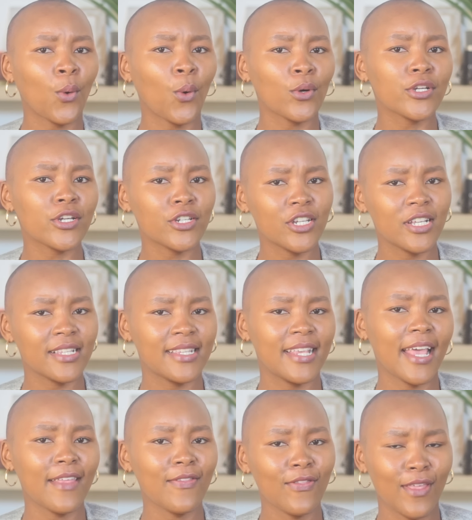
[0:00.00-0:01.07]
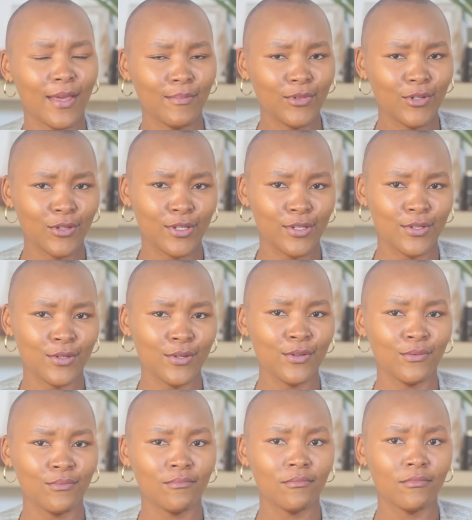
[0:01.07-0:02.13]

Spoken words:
order to send them to the zoo.